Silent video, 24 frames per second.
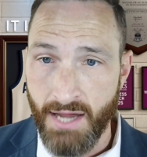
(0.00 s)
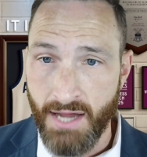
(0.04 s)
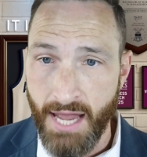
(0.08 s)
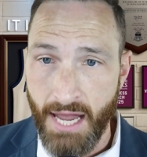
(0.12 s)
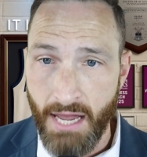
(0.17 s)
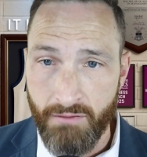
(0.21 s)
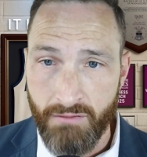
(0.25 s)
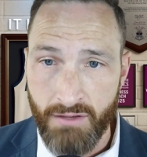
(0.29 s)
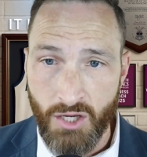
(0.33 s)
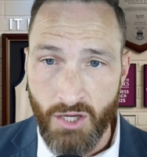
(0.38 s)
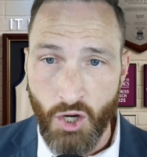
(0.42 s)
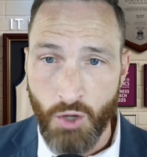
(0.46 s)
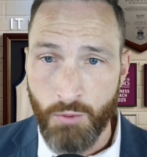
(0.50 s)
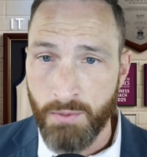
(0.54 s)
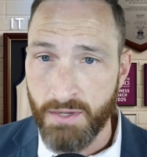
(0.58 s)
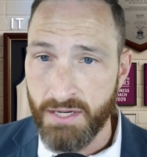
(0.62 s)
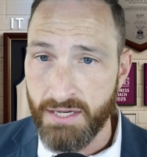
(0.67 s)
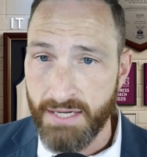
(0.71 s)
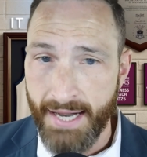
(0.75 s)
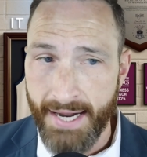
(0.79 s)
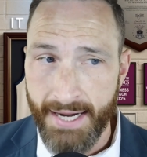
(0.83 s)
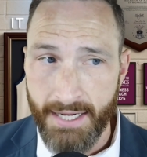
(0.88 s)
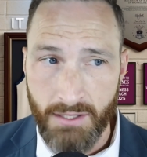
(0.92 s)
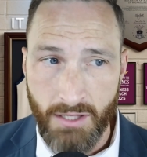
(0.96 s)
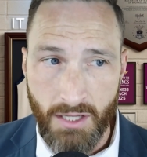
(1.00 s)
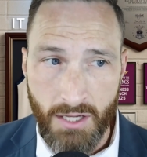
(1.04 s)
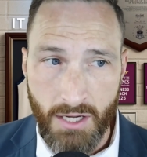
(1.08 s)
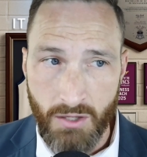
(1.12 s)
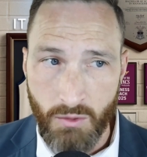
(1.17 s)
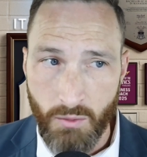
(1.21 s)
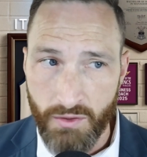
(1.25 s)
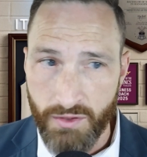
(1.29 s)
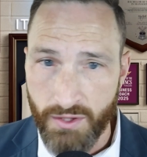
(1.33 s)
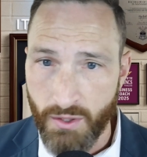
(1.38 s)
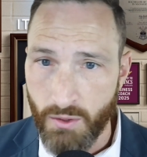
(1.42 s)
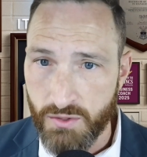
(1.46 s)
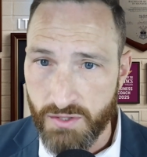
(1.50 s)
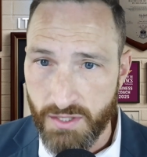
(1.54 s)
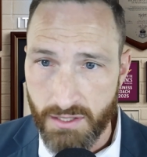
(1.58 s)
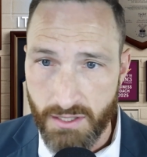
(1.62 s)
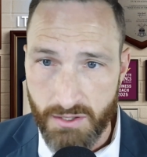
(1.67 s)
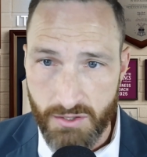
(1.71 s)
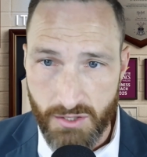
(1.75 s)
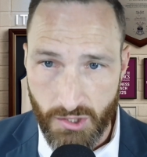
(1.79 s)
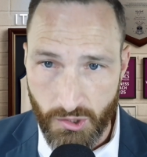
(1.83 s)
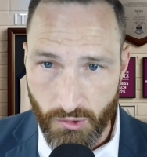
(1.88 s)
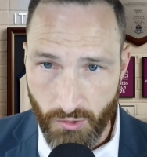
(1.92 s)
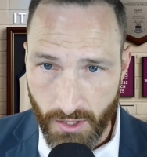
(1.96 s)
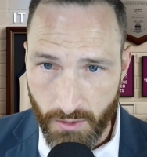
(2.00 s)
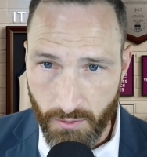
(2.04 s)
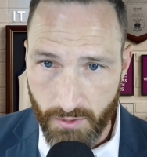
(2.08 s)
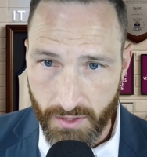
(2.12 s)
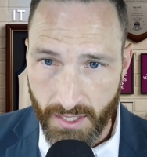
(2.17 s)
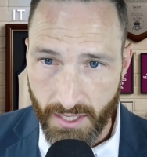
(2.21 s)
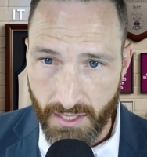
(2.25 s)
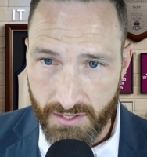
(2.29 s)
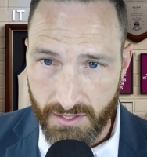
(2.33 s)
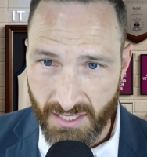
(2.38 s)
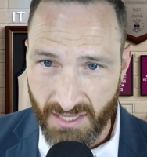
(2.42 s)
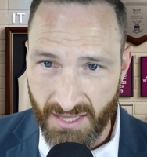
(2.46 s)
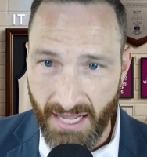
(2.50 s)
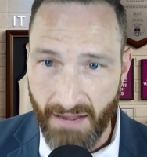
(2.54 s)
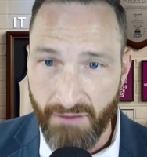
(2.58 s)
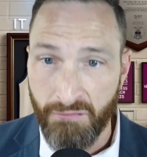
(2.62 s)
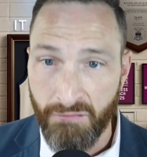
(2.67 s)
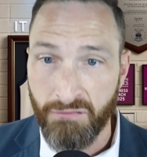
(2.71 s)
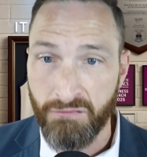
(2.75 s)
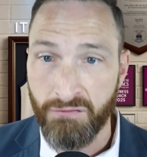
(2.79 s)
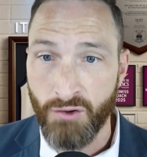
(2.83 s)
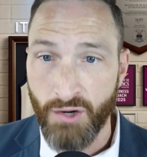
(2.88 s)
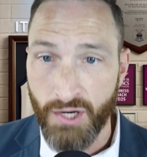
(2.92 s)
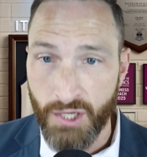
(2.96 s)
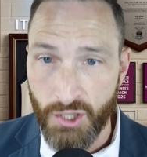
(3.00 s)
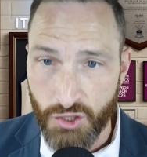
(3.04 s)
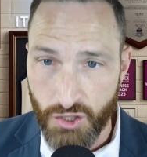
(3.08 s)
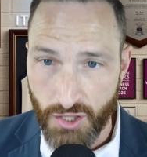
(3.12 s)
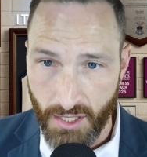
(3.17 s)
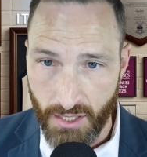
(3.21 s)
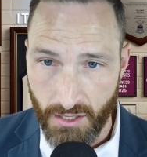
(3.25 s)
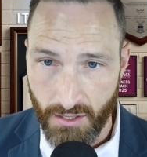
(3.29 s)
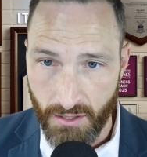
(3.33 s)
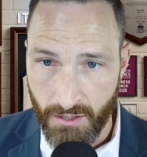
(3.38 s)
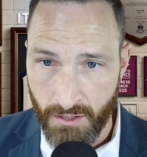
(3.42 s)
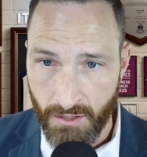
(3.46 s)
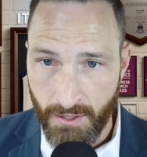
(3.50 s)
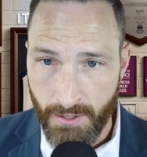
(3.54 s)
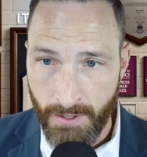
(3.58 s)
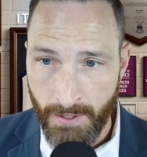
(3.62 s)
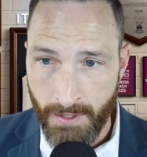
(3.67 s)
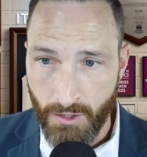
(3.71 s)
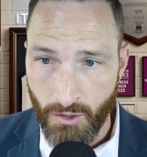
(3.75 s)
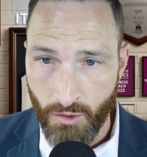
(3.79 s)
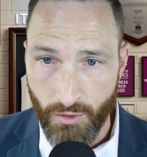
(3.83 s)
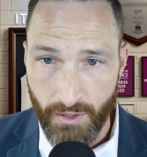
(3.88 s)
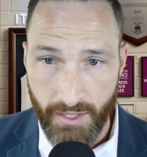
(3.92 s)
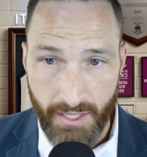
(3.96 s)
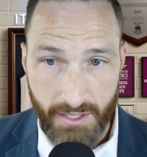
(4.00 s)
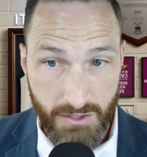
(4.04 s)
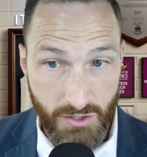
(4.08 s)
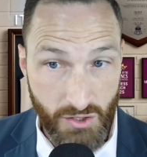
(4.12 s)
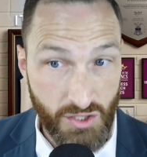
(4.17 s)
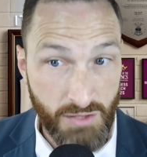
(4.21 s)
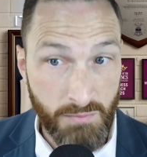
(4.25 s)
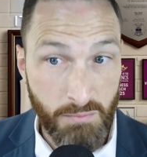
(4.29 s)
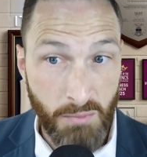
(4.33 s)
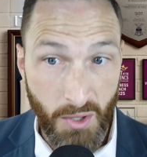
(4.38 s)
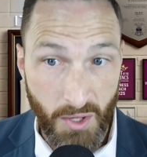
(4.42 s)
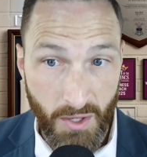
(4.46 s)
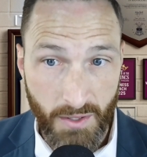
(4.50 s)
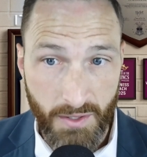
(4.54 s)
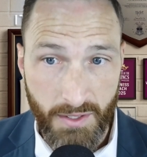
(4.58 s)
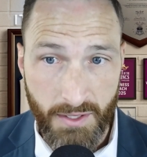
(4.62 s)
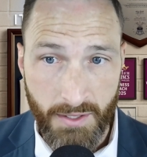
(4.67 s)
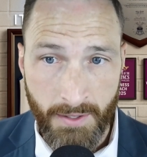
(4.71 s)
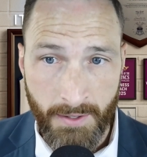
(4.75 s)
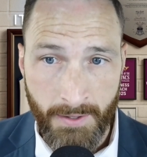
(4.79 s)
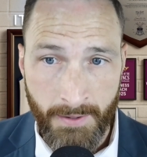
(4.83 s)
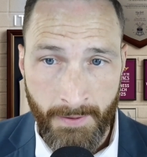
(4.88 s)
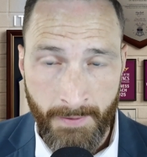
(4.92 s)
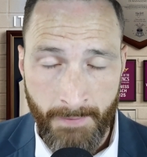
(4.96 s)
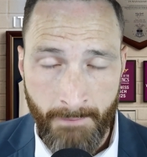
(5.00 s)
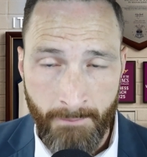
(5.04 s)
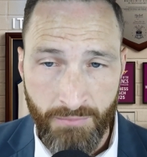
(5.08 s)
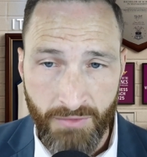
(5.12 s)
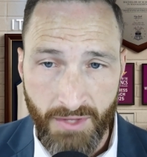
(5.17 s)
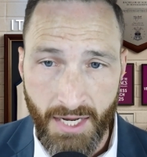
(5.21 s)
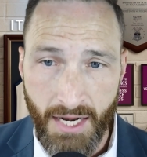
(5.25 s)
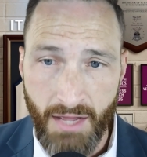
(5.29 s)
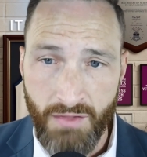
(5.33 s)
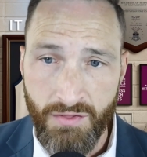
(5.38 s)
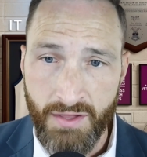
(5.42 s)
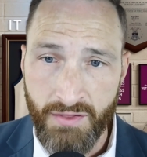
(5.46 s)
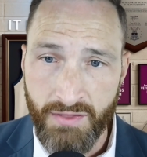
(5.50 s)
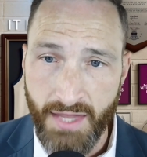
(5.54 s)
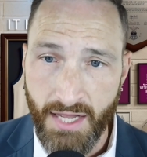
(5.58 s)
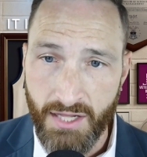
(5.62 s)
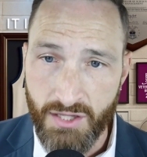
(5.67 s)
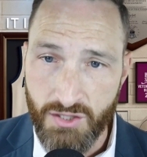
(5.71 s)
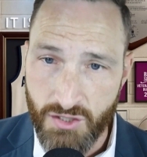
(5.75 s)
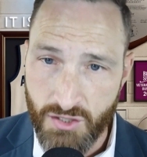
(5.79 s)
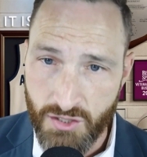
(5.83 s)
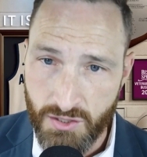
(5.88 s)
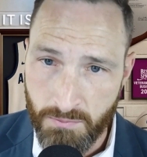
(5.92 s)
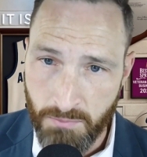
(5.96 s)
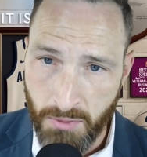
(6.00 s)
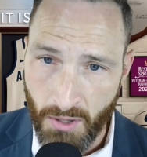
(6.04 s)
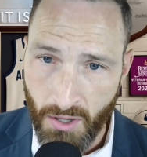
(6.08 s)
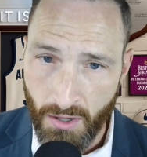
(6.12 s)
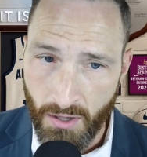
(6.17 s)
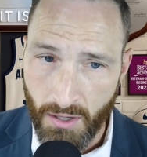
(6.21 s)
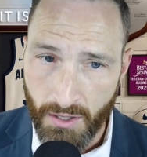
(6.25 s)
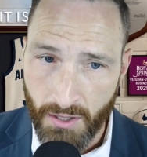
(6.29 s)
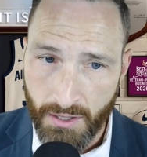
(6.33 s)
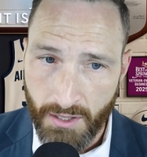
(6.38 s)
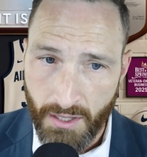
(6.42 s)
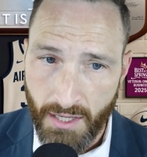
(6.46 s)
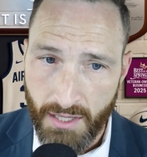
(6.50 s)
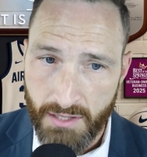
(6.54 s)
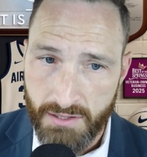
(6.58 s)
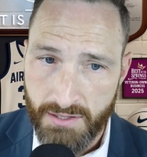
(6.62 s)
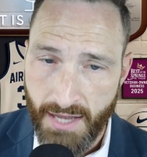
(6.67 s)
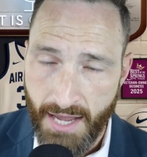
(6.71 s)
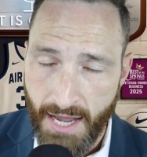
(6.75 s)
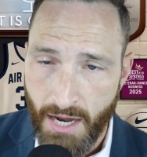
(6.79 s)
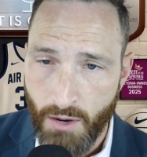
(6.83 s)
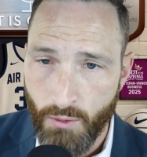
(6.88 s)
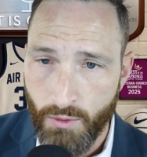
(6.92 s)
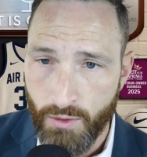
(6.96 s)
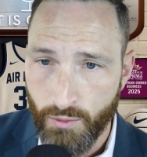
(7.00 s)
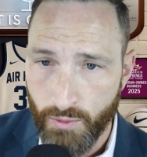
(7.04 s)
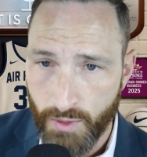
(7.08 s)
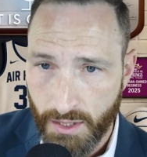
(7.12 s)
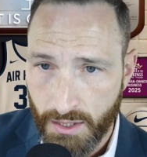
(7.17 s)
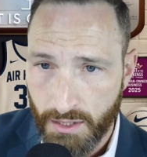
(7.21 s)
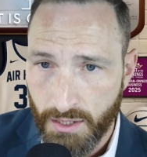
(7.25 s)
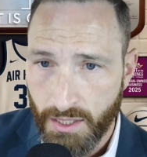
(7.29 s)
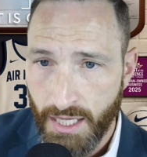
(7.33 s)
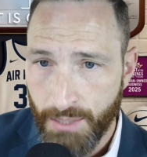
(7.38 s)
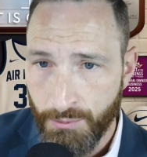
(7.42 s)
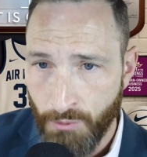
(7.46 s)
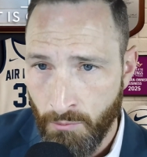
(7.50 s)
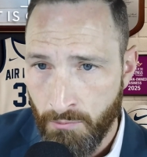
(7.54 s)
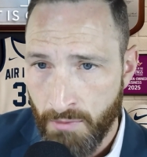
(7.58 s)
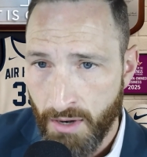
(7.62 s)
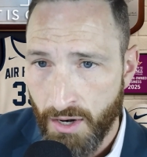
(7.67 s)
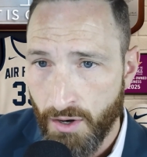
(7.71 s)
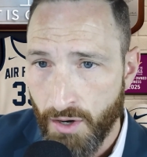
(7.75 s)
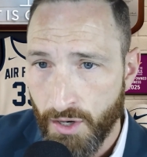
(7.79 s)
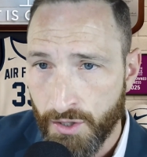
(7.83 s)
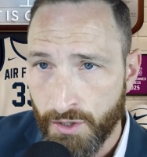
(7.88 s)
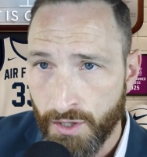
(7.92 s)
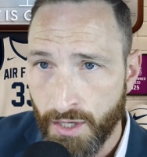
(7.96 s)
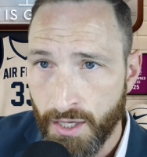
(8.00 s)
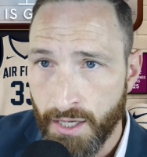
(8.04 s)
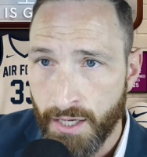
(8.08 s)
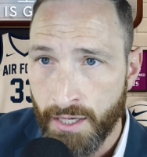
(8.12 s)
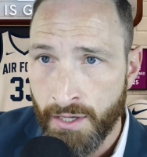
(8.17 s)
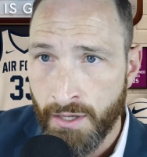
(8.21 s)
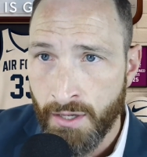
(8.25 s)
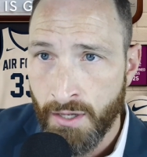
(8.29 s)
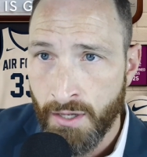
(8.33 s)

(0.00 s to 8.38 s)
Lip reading: having open dialogue with those that disagree with us, and that friction creates a spark. And I think that spark is how we reclaim America